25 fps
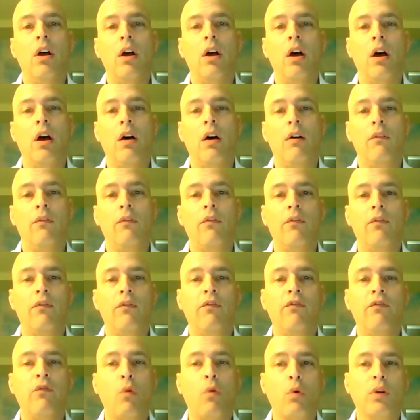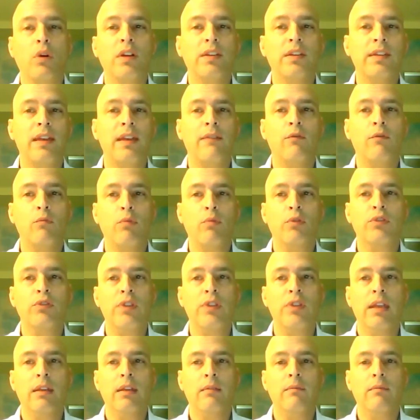of
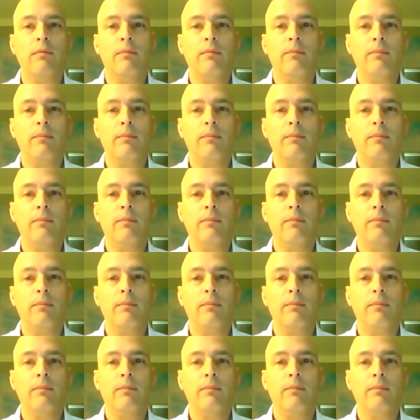47%,